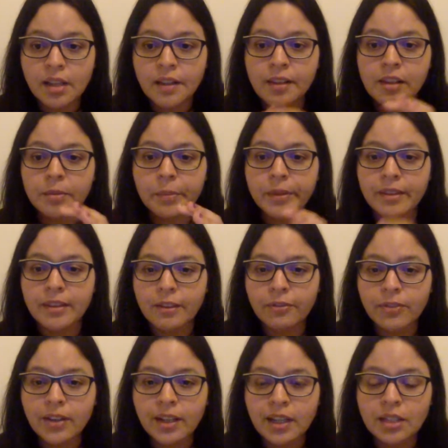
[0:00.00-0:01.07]
in
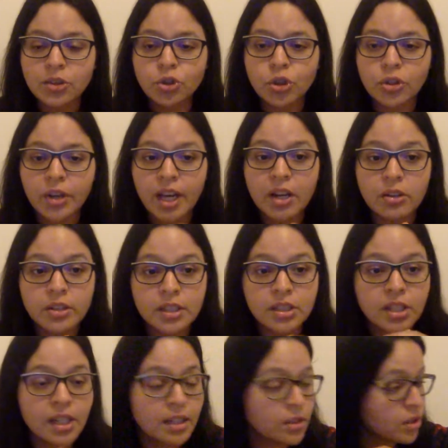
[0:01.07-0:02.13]
specific internal energy
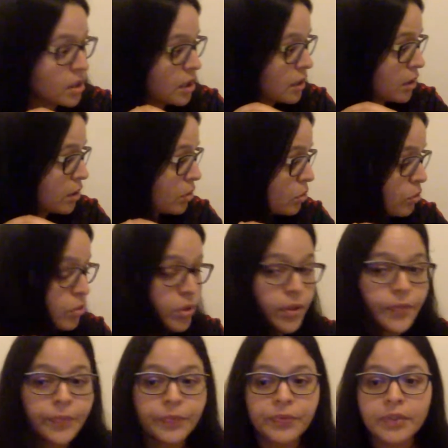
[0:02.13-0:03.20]
change in U.
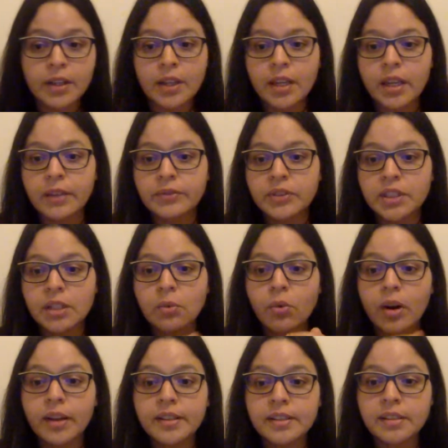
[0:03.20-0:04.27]
If
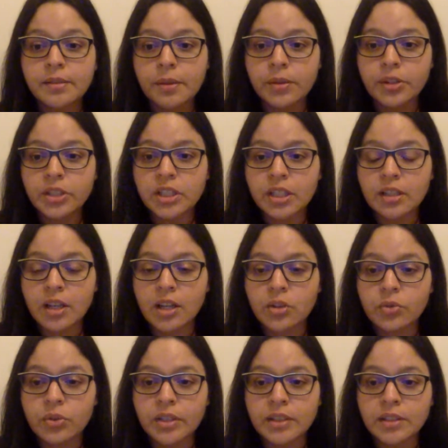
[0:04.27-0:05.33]
T1 is
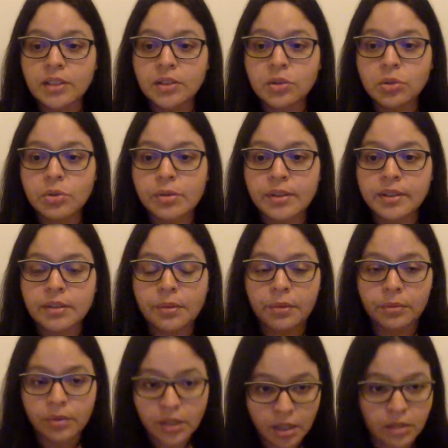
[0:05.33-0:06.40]
1300, T2 is
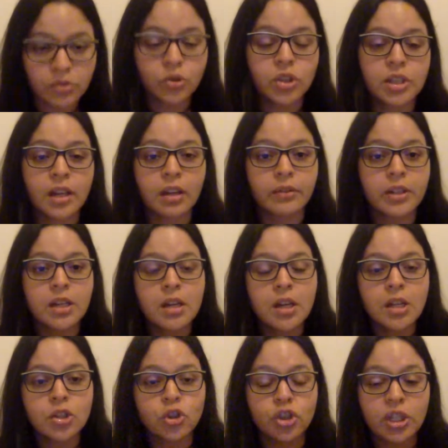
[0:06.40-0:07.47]
300 Kelvin.
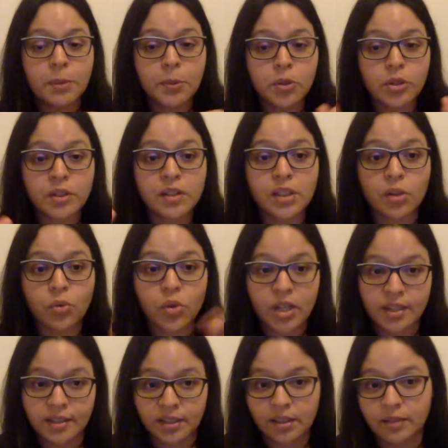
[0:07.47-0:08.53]
So temperature is
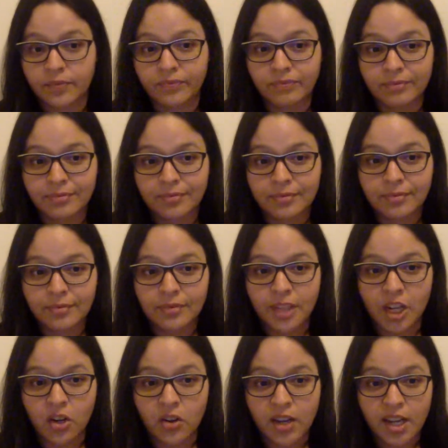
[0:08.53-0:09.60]
decreasing.
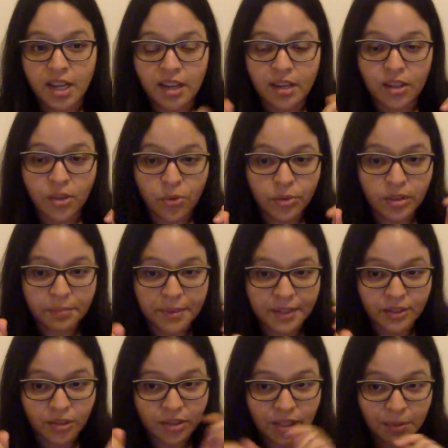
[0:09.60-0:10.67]
All right, and U
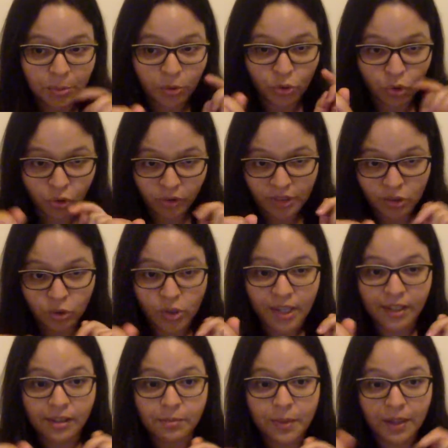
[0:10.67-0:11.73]
depends on temperature only, so I
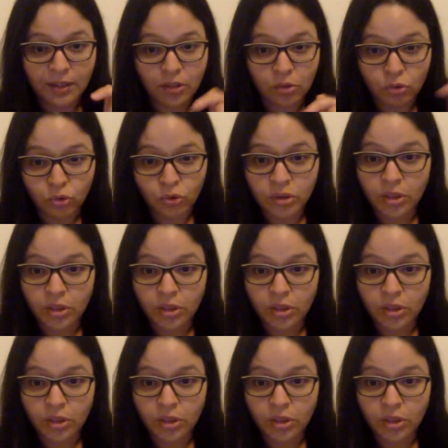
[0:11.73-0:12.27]
expect U to